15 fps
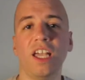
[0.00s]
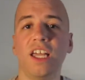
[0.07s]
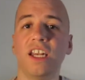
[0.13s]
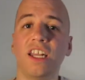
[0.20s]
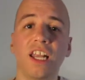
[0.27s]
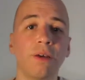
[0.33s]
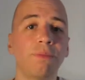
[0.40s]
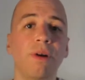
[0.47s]

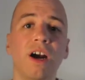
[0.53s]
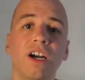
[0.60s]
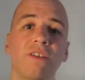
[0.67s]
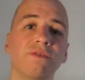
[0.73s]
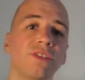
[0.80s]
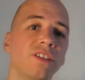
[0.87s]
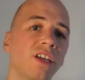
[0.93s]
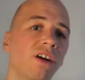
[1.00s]
And another part
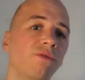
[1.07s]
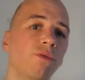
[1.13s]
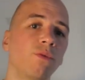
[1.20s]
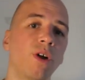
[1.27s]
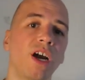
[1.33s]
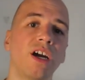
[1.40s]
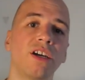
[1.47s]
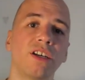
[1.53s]
of the
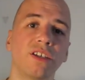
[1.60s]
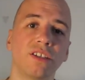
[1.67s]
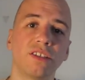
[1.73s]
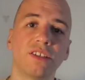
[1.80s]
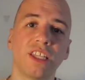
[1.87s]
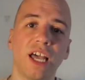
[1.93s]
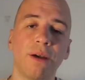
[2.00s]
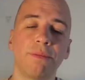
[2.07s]

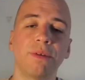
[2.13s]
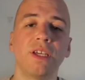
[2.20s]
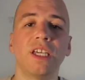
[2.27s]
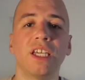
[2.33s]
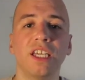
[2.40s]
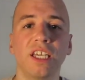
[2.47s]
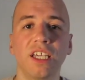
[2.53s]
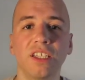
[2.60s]
self-awareness step
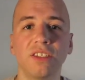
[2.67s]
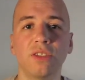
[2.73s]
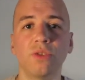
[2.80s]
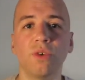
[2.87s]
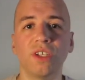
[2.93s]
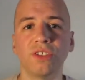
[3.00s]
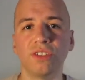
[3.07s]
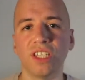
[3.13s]
is
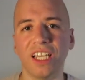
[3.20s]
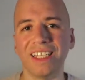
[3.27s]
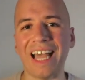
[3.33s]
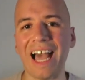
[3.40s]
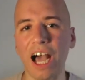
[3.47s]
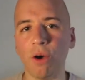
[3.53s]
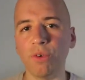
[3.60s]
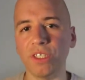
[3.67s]
to understand
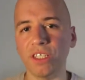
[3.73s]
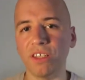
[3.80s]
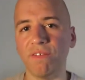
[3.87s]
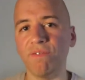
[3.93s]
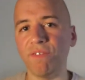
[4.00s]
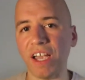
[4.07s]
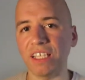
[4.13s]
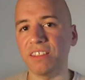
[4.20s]
how is it
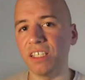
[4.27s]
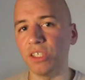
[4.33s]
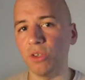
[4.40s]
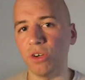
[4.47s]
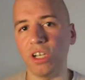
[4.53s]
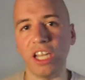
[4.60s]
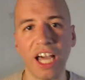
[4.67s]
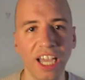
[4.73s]
affecting
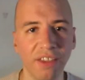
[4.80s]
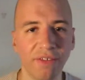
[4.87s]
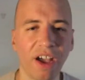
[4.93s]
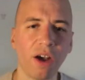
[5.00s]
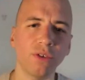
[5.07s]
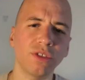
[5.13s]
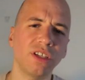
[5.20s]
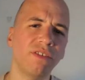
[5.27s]
your life?
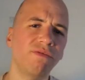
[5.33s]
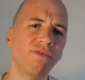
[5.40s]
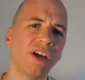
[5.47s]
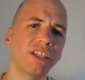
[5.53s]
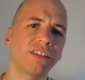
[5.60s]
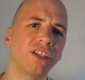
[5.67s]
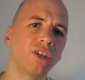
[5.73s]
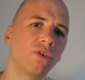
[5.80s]
How is it
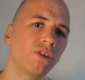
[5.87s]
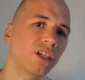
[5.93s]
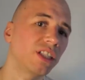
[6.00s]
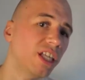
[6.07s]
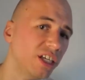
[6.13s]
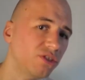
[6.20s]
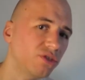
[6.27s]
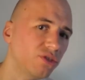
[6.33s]
affecting your
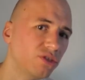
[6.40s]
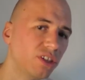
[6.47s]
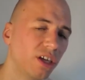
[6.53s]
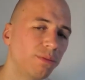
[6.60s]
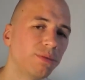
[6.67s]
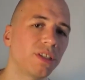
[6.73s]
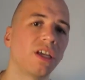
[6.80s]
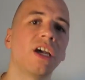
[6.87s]

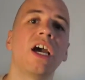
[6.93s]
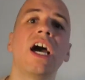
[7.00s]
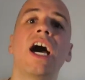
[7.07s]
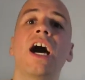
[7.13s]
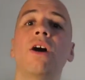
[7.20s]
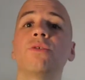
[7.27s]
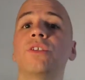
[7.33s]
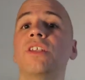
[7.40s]
relationships?
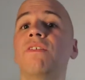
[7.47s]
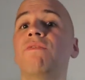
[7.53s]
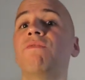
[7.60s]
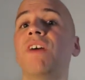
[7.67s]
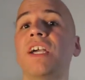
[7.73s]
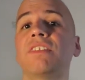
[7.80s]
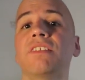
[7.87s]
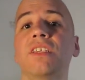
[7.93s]
How is it
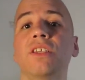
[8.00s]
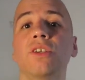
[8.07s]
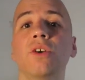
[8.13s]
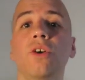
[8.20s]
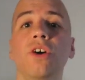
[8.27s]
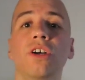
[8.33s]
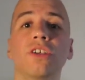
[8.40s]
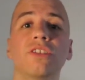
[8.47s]
affecting
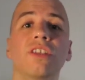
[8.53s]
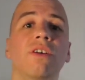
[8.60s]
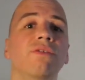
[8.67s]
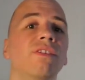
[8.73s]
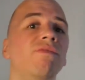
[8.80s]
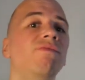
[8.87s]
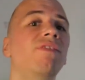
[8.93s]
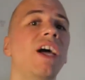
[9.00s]
your
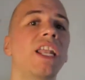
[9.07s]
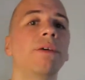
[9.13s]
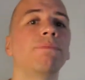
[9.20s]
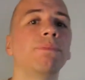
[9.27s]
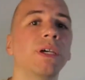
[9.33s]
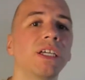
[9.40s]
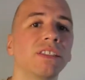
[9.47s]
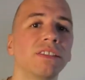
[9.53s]

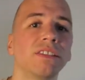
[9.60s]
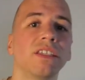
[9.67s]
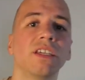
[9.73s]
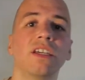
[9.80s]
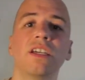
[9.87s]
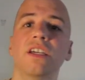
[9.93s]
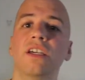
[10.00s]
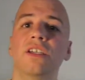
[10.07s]
self-development,
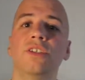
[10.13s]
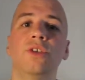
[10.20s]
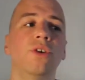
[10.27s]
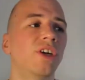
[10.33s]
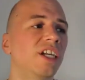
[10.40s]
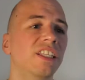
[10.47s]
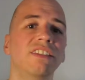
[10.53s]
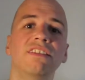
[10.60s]

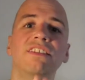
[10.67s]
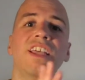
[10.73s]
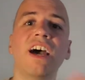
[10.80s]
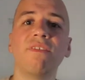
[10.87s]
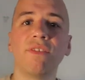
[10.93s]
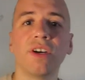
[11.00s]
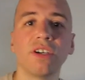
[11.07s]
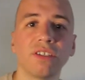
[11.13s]
your
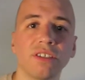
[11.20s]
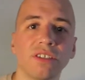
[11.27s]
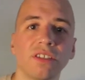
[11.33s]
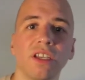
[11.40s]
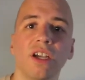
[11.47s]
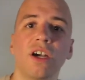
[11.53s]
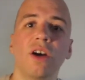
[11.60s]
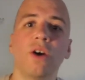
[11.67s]
endeavors?